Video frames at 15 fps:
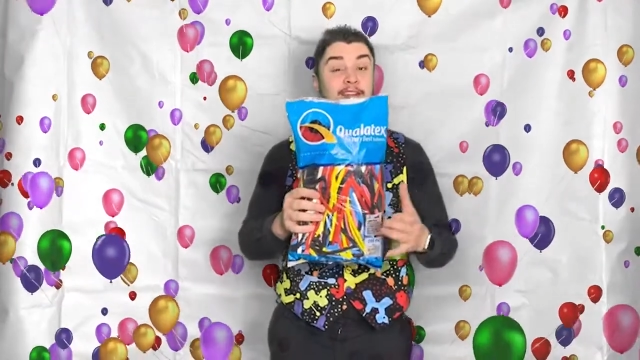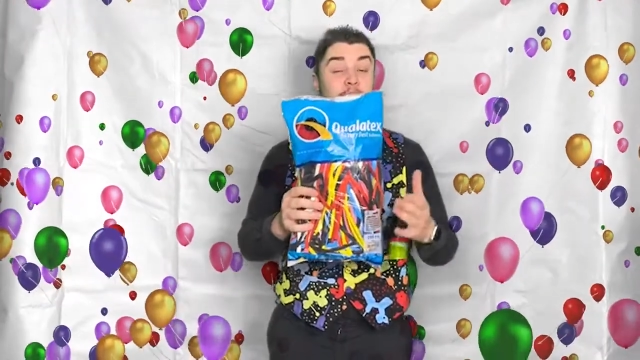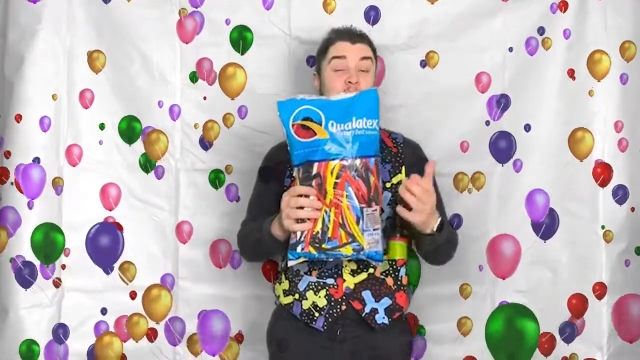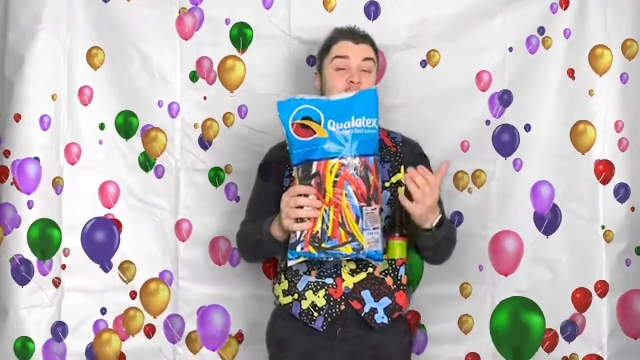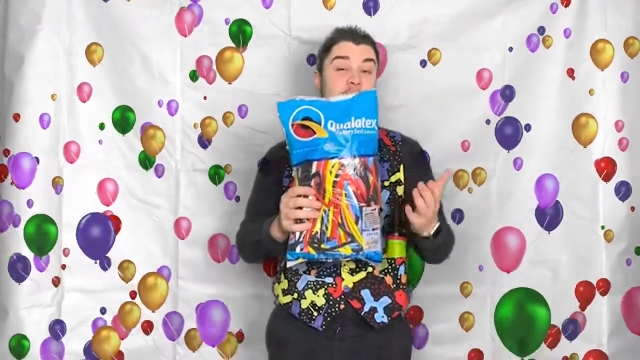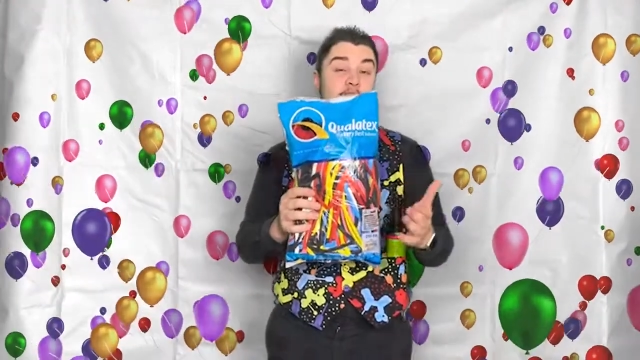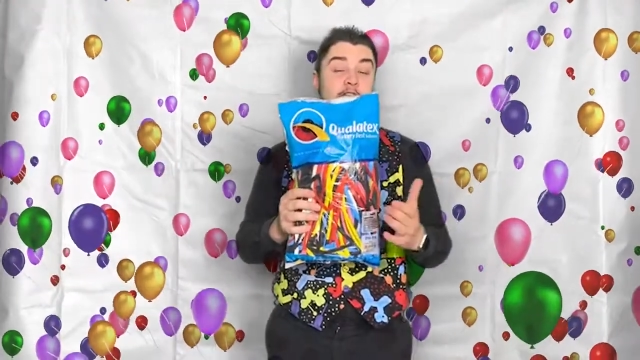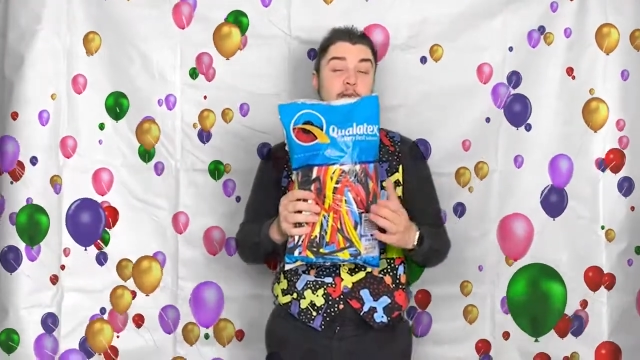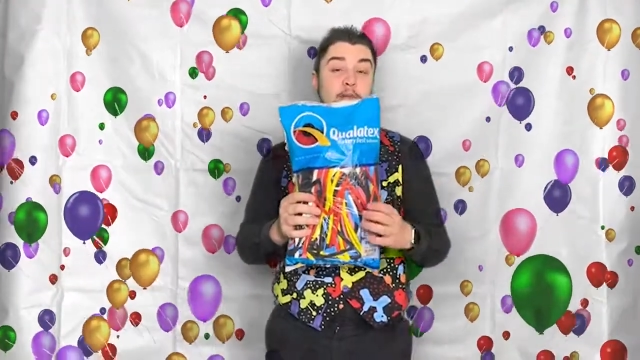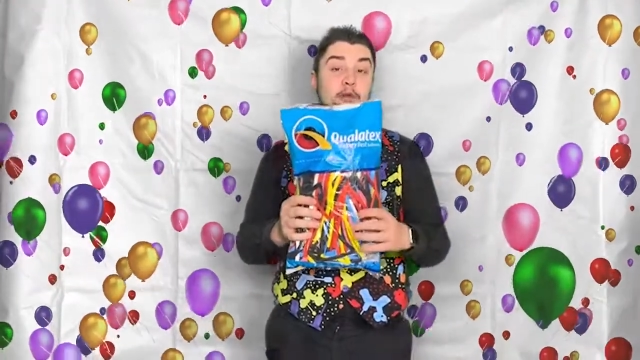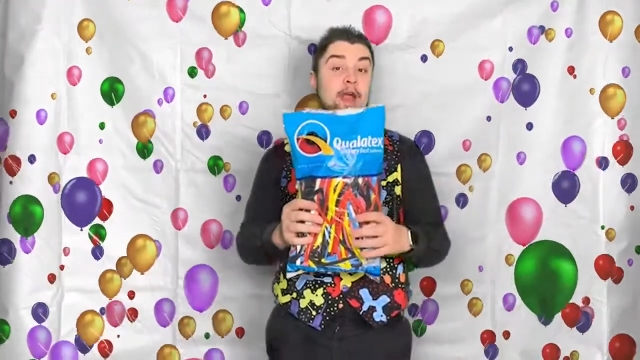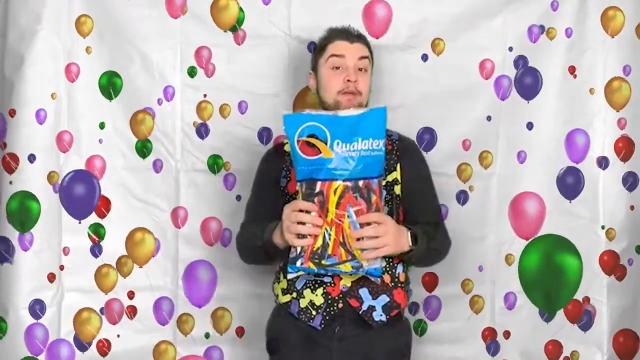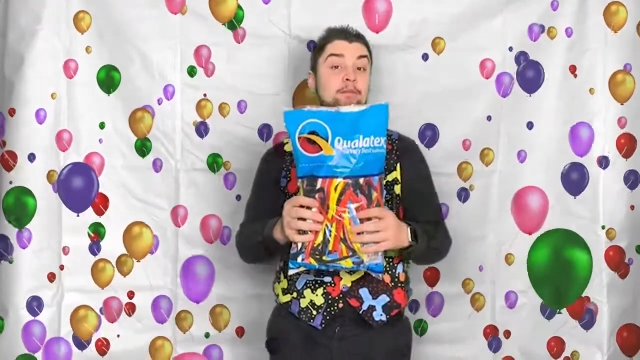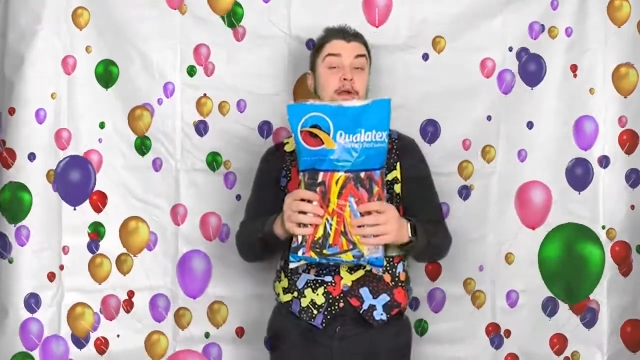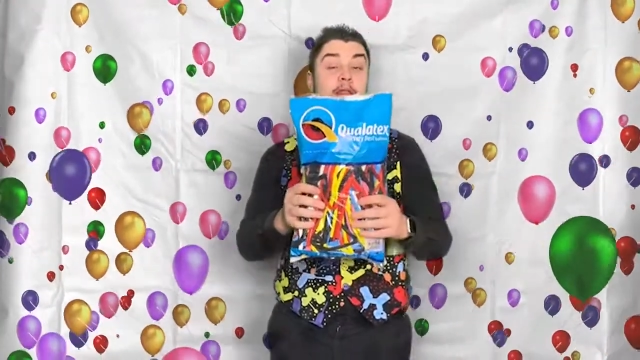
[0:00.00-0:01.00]
It's my favourite
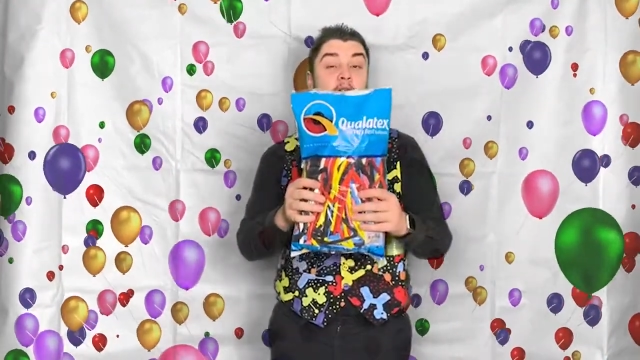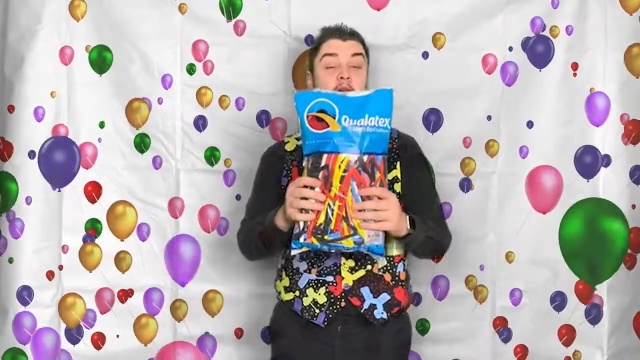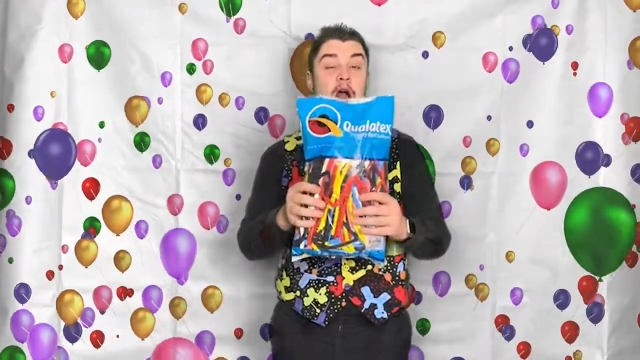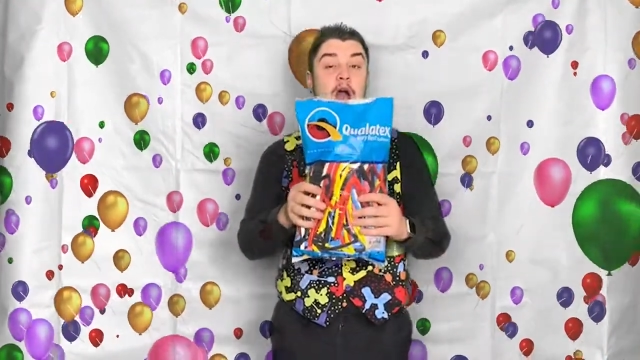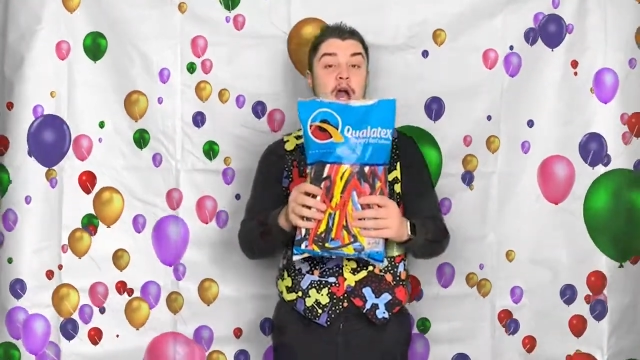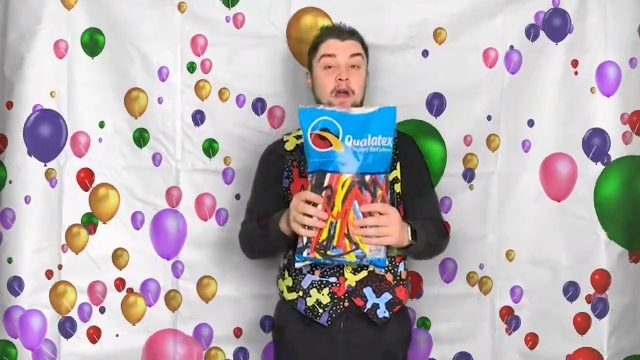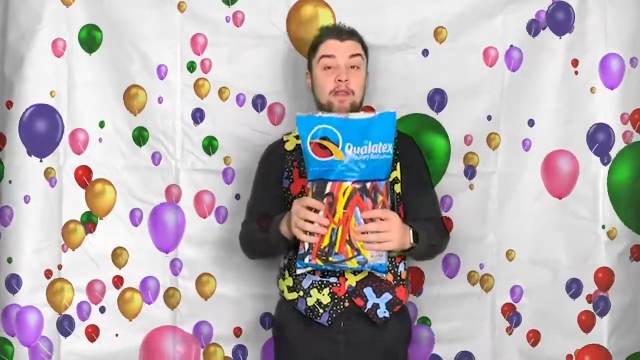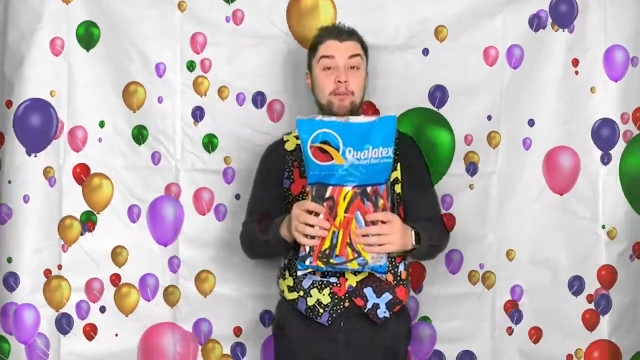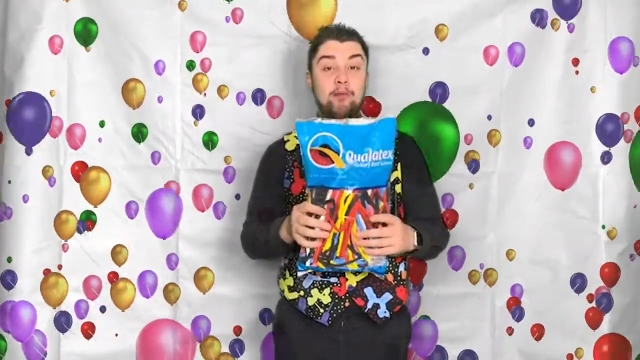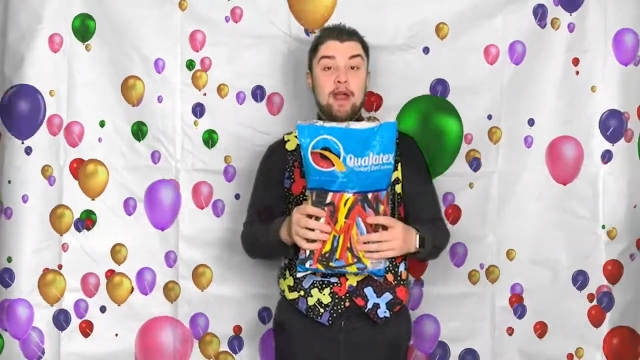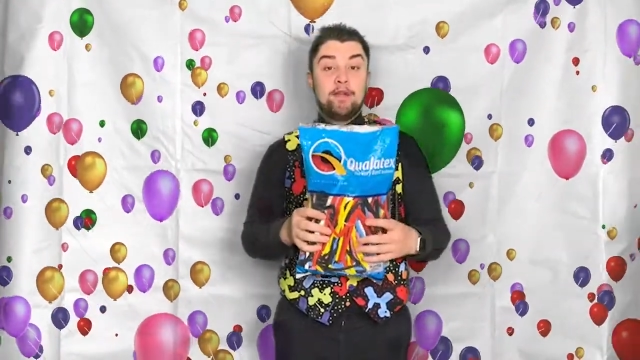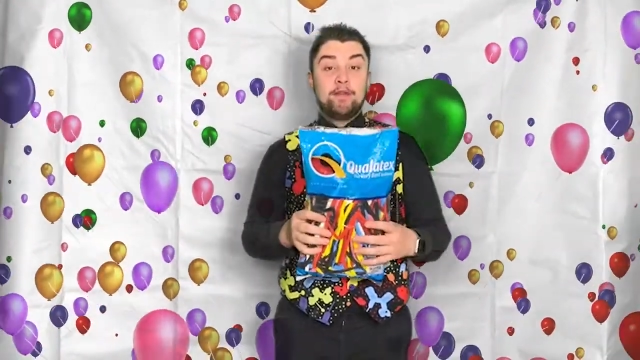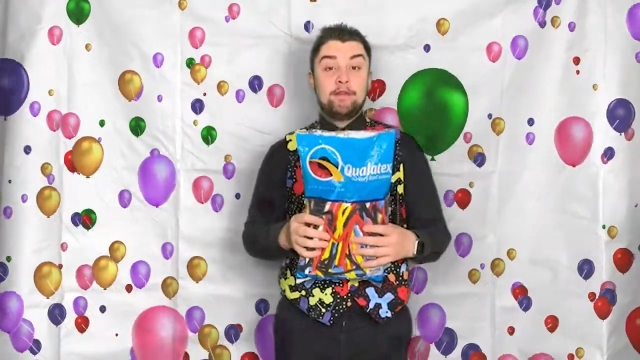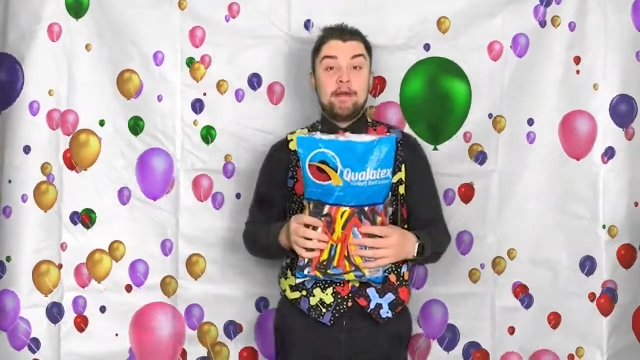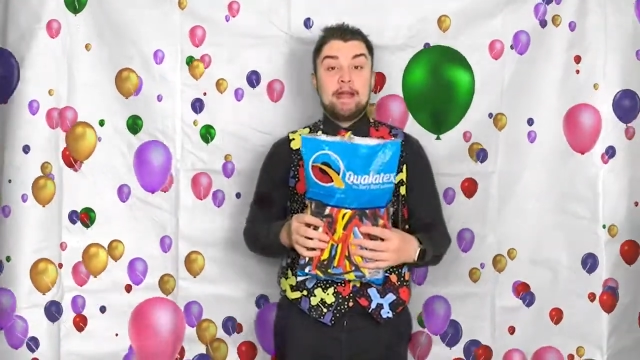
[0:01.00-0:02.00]
brand, but there are other
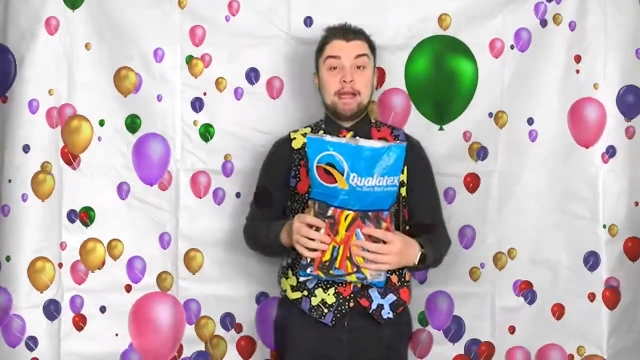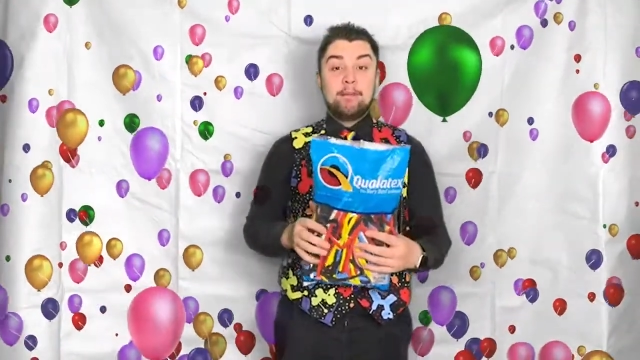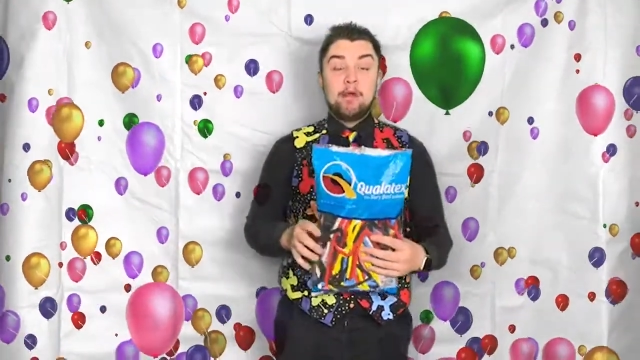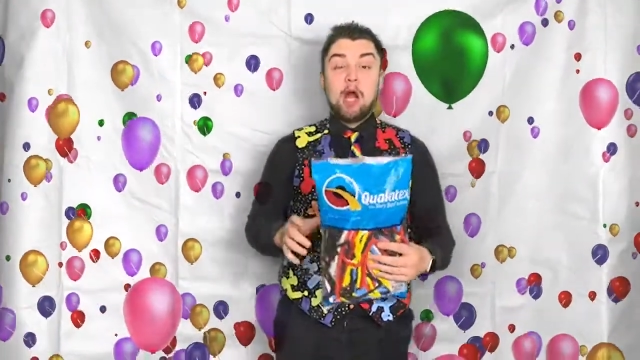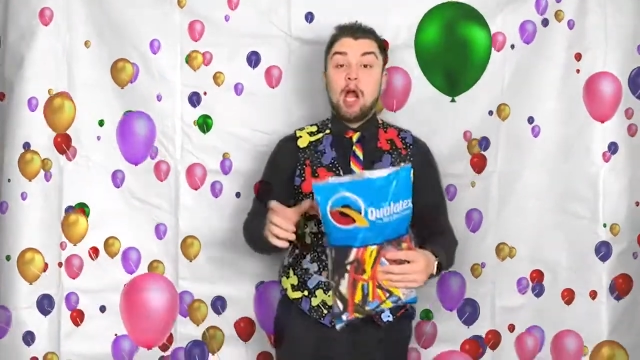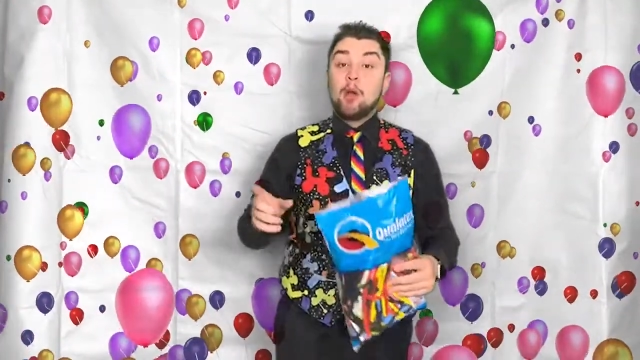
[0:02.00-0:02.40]
brands available.